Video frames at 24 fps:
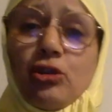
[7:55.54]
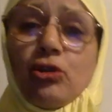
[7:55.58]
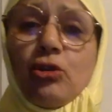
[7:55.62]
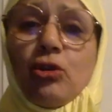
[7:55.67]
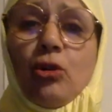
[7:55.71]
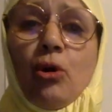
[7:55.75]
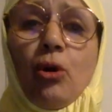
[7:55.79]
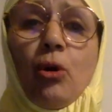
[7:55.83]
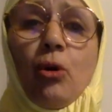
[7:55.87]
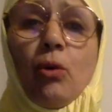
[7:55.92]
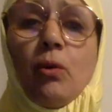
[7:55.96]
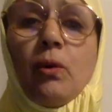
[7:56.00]

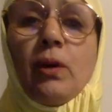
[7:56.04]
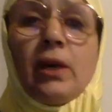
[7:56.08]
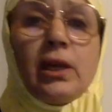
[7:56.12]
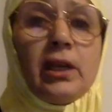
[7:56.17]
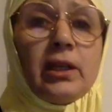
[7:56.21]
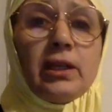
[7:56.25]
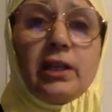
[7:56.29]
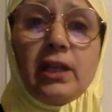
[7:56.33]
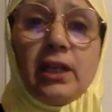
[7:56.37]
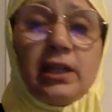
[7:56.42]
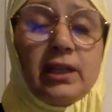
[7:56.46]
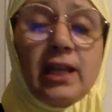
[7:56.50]
no,
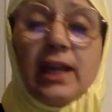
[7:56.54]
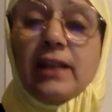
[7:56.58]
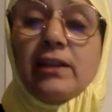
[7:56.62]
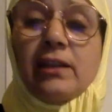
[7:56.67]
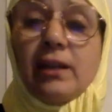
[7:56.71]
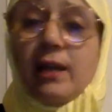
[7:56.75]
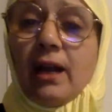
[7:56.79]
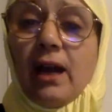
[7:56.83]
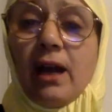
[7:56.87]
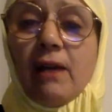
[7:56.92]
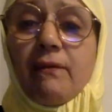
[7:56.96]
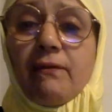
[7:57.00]
it
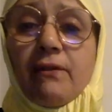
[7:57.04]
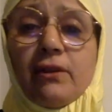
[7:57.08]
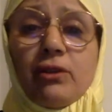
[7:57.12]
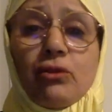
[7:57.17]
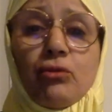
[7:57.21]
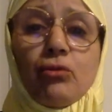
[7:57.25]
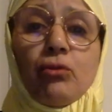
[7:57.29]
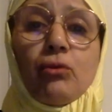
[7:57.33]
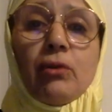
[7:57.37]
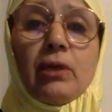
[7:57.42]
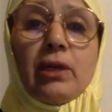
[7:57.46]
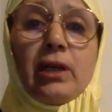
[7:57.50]
doesn't have a
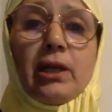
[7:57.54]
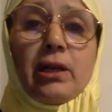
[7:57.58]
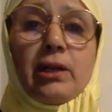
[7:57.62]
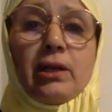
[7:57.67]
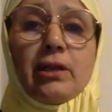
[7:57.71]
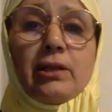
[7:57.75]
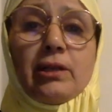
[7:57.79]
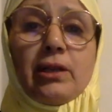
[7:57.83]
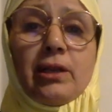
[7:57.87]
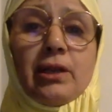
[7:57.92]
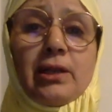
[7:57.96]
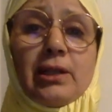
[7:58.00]
two
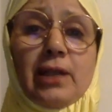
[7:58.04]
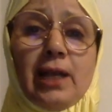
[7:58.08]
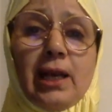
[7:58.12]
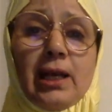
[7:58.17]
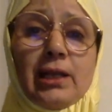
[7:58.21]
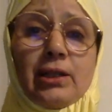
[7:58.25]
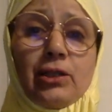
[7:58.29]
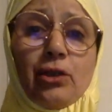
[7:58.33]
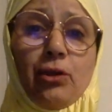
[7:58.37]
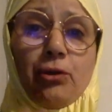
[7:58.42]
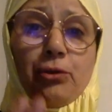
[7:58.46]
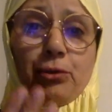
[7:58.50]
letters. It
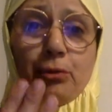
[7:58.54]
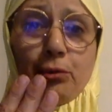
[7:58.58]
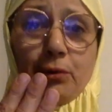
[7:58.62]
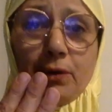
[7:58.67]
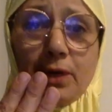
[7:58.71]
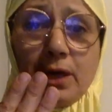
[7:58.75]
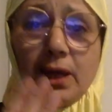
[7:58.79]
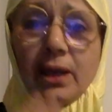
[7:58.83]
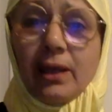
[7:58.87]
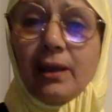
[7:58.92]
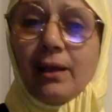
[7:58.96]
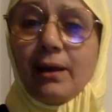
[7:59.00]
has a
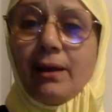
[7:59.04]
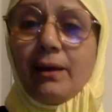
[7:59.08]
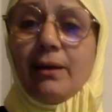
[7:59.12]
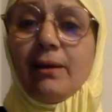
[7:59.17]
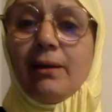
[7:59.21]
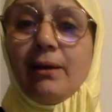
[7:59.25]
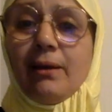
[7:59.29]
three